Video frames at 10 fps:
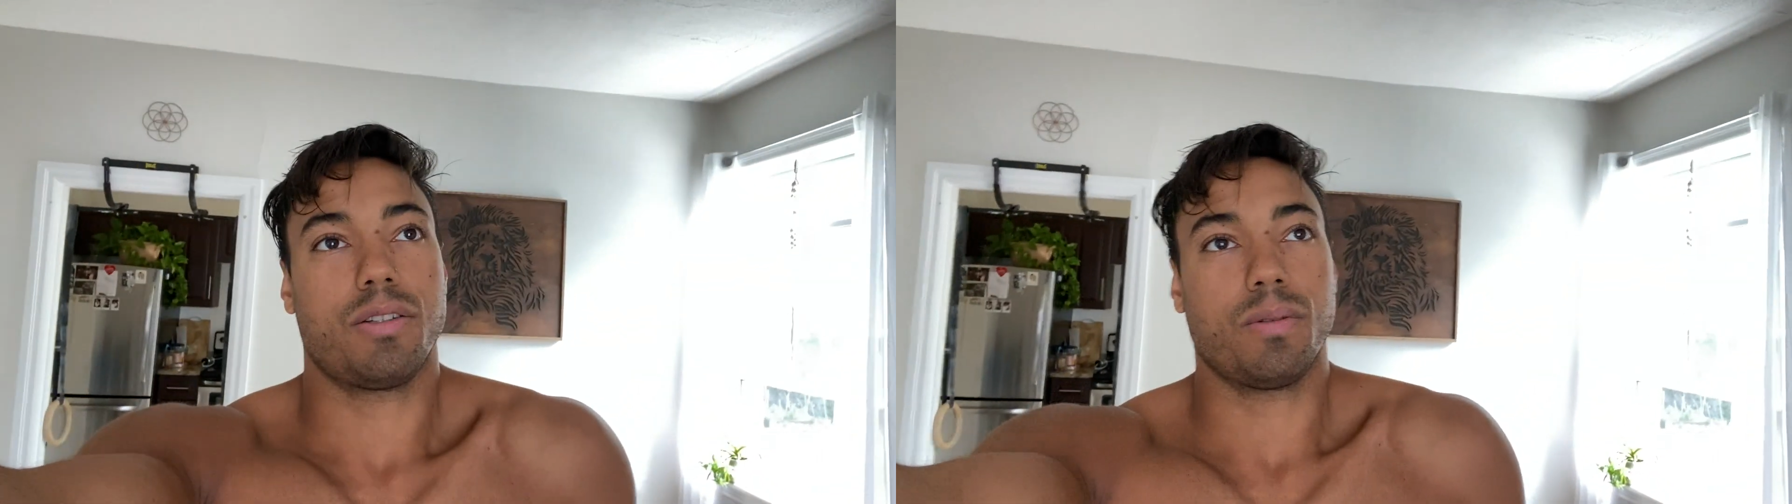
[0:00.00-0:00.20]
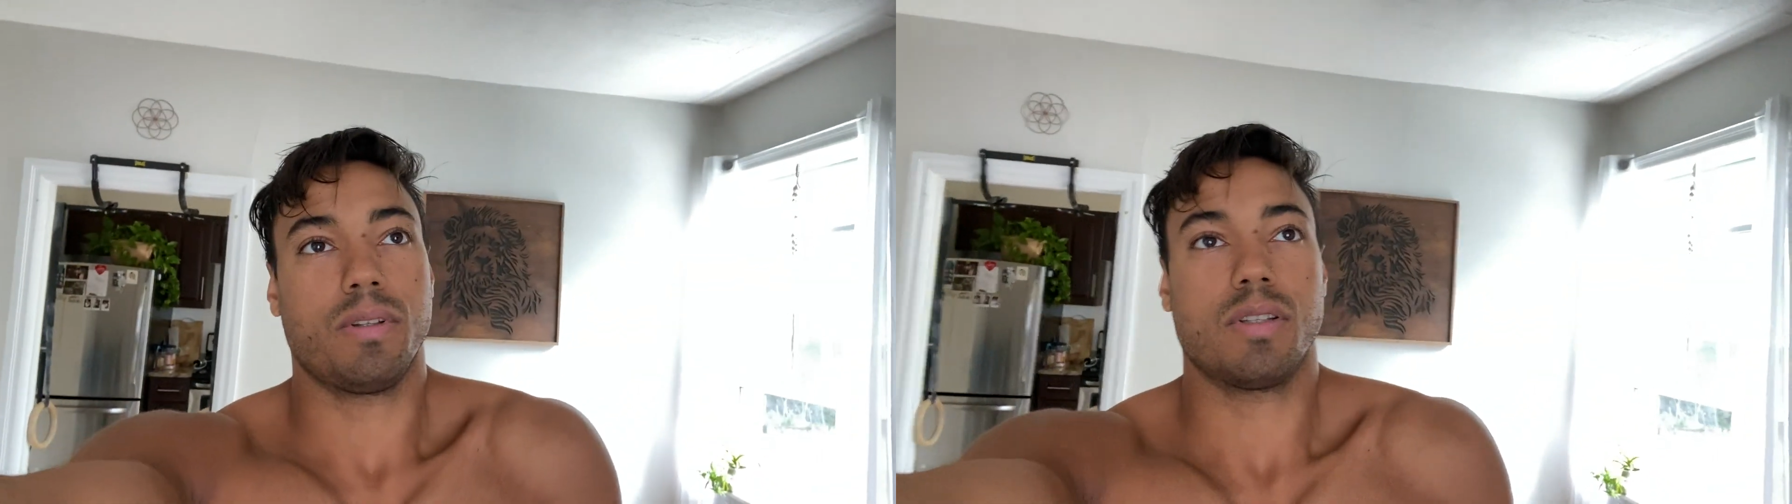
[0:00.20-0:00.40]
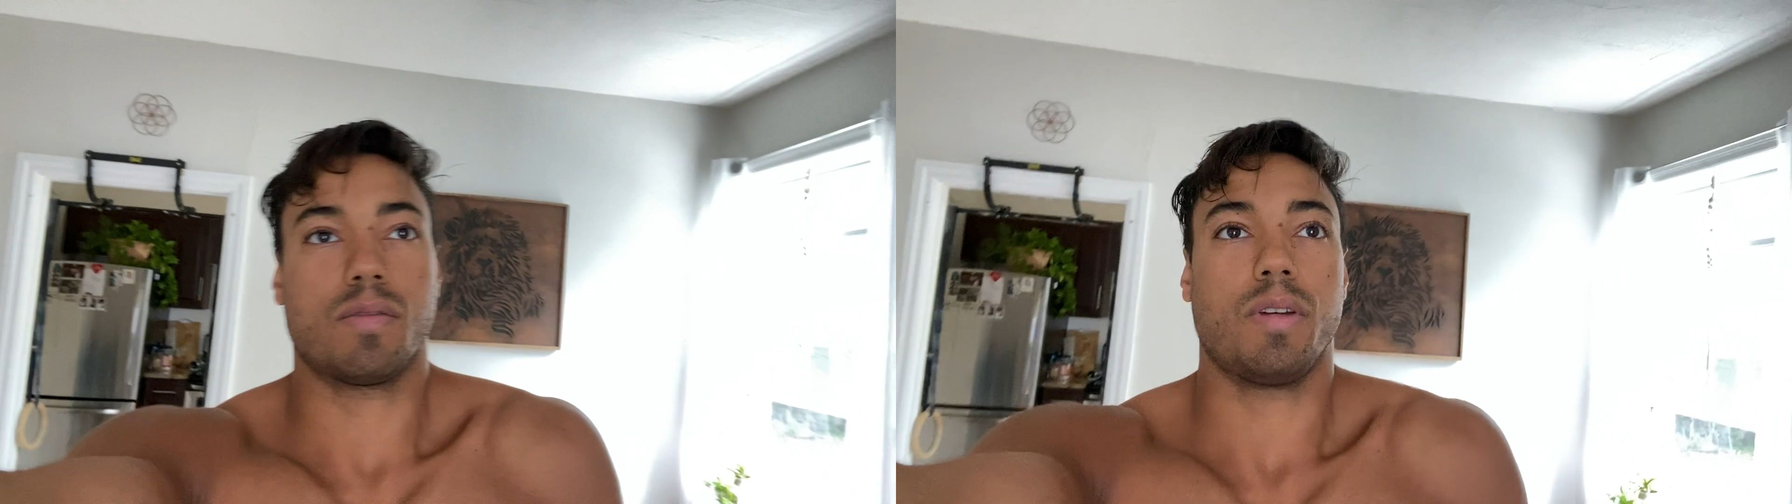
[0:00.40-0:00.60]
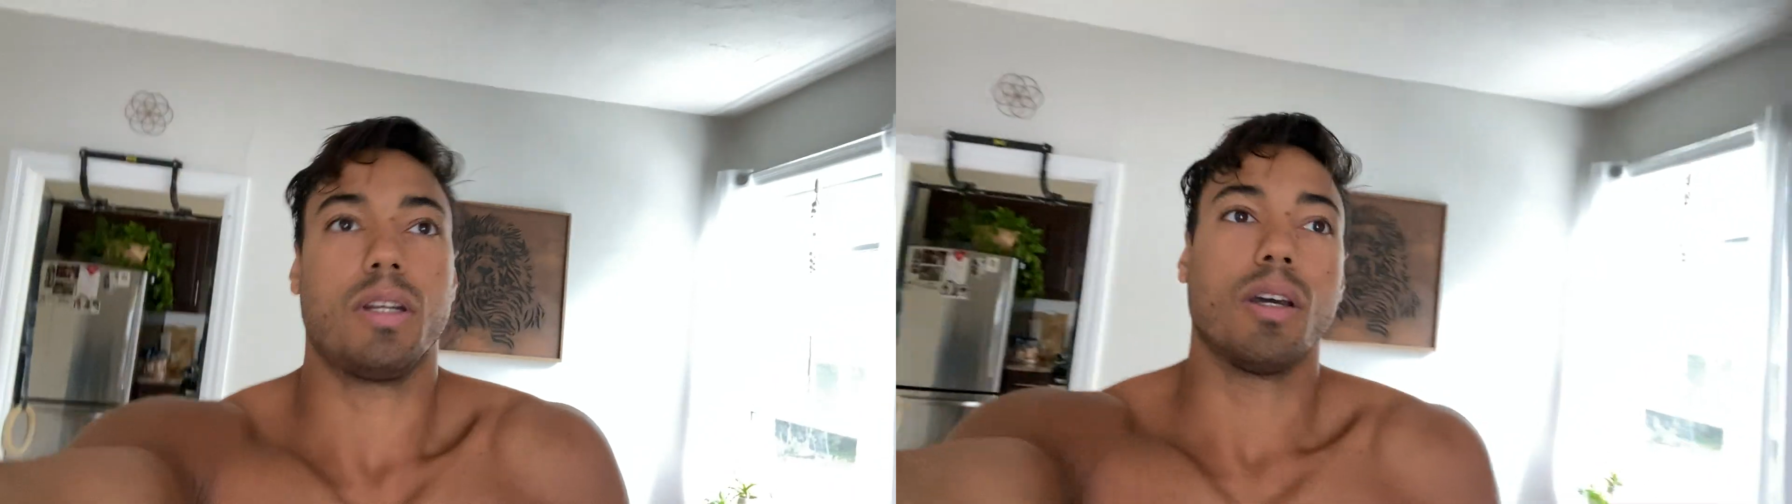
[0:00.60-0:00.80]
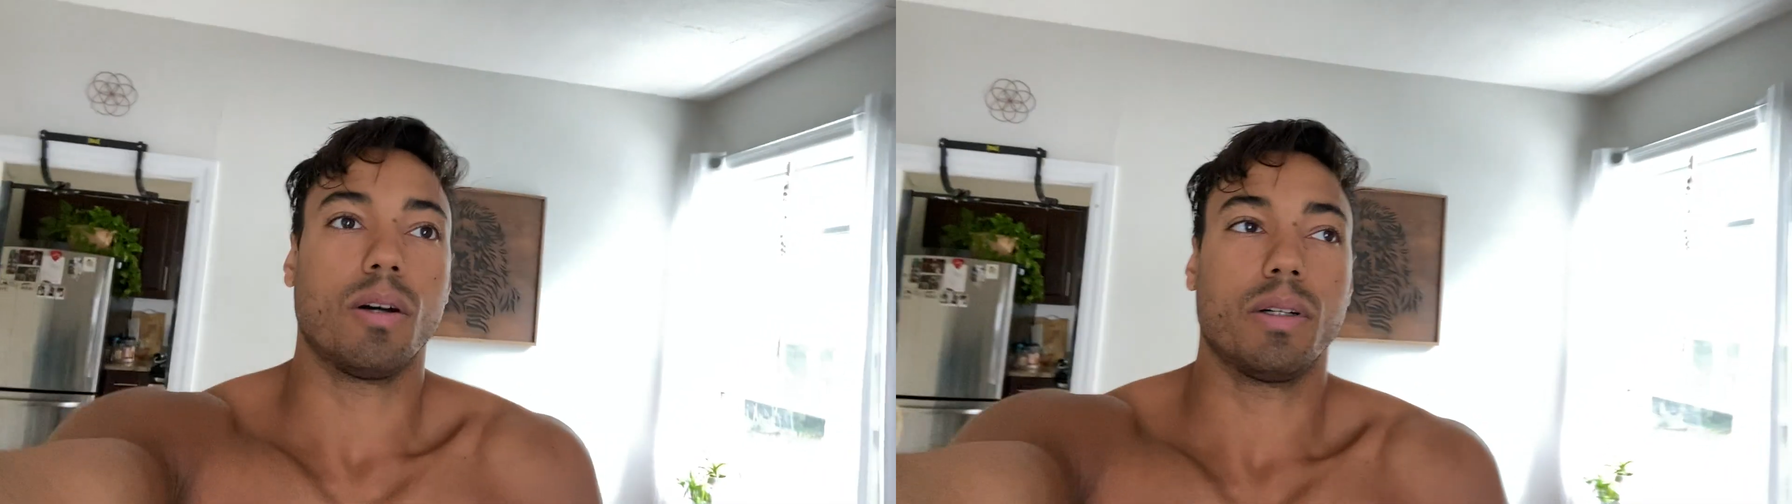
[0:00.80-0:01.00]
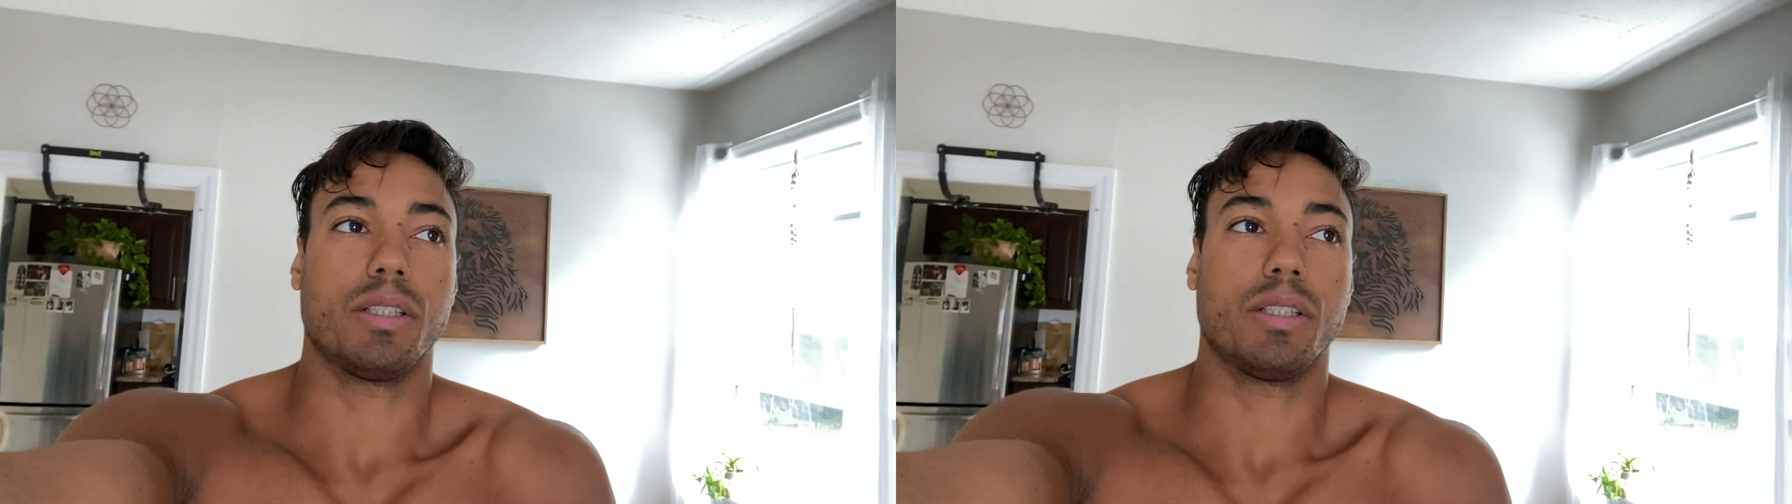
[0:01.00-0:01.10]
I'd do in this video